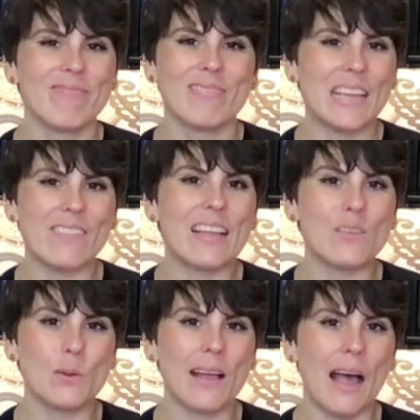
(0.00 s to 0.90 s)
If that's
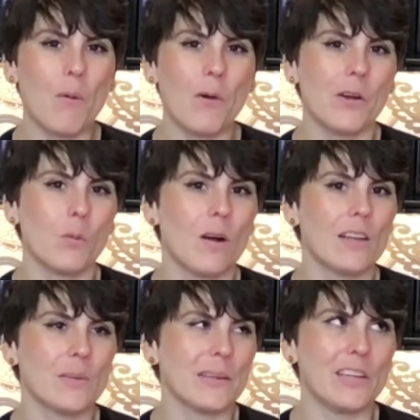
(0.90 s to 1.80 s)
what a guy wanted to watch,
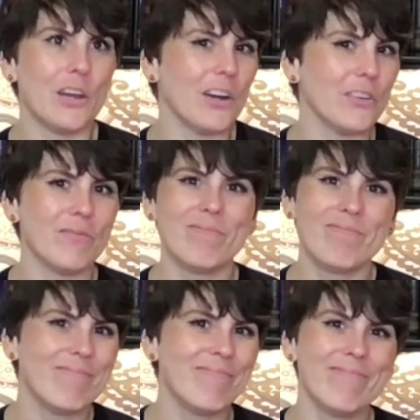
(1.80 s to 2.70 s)
I'm like, no.
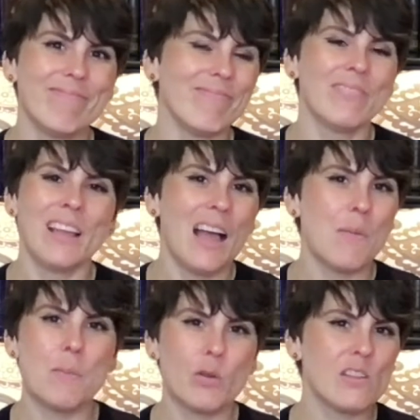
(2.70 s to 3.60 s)
I
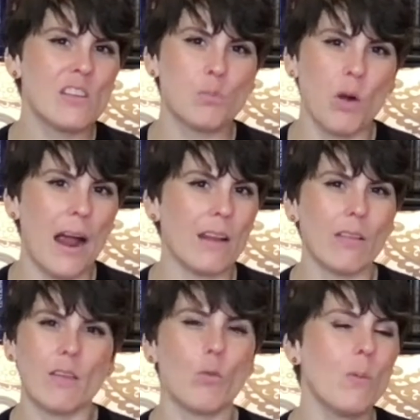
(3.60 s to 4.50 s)
mean, Princess Bride.
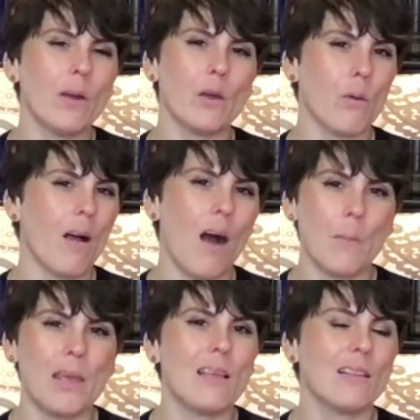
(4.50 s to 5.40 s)
Like, if we want to go
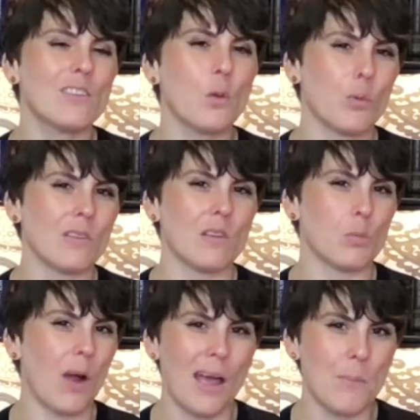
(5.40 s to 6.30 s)
comedy, let's go Princess
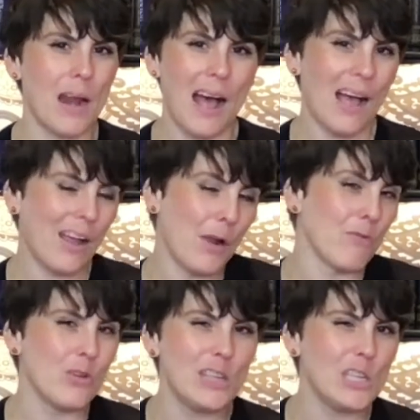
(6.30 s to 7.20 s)
Bride, but I
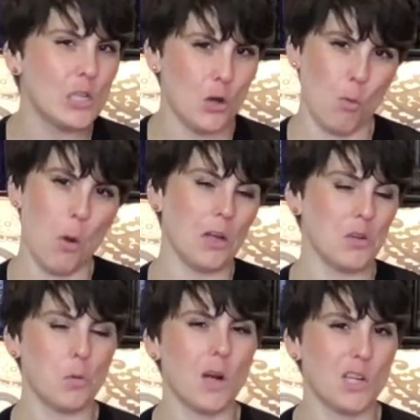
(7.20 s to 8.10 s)
really don't want to
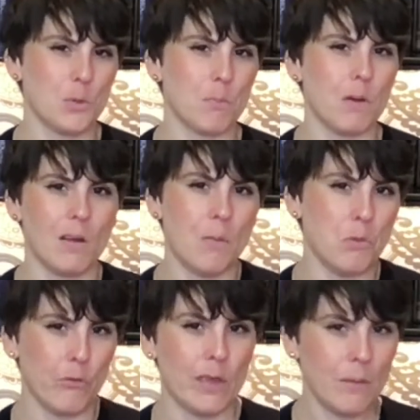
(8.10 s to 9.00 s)
watch a
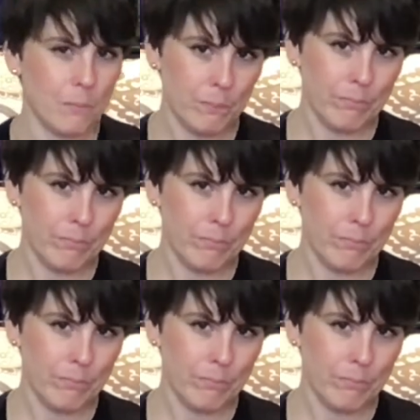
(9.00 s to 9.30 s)
movie